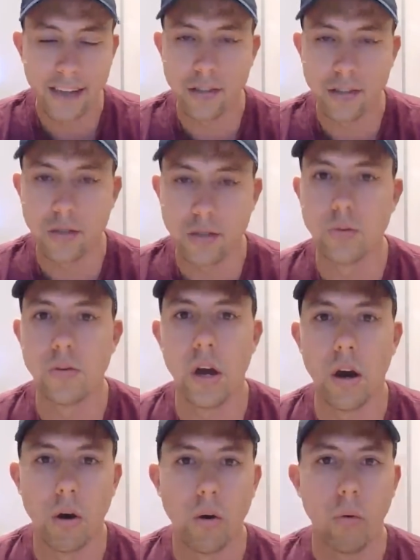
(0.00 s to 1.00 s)
As you
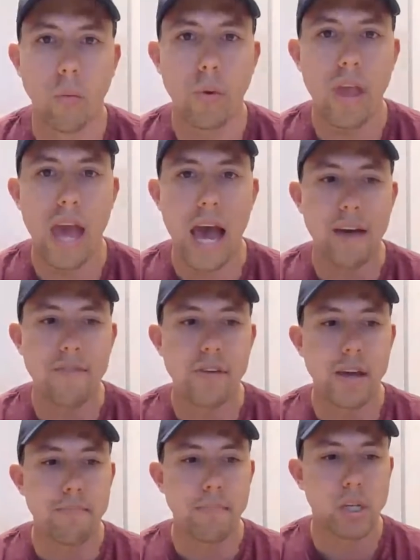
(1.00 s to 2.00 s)

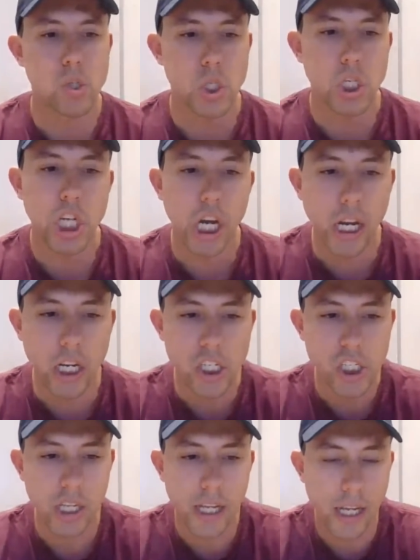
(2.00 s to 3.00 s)
know, we have a major
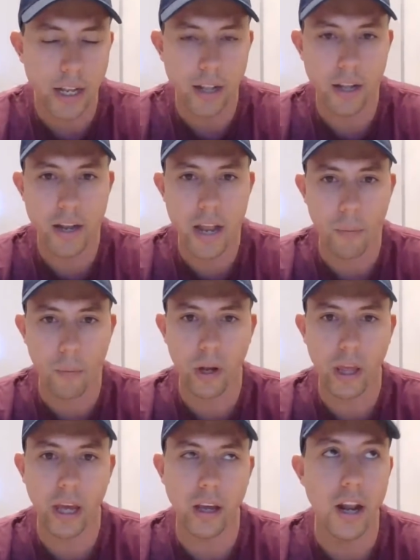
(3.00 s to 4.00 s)
change
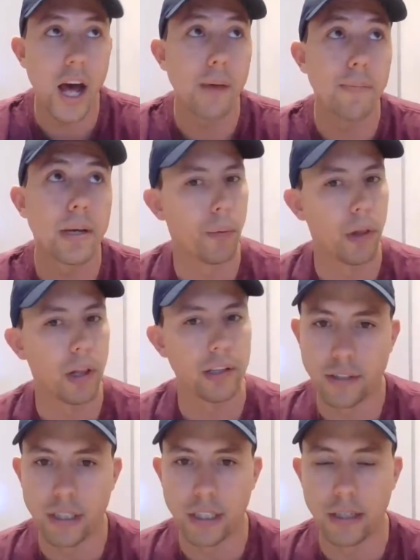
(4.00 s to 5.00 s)
in
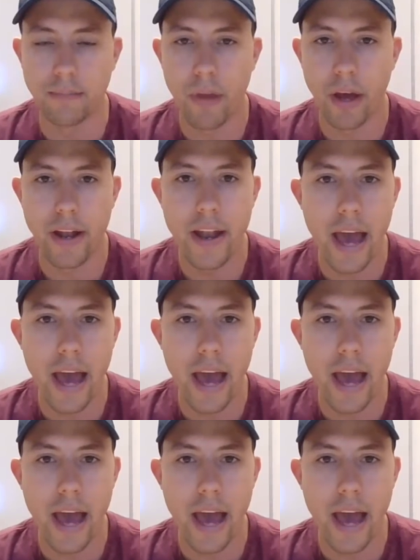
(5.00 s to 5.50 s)
a net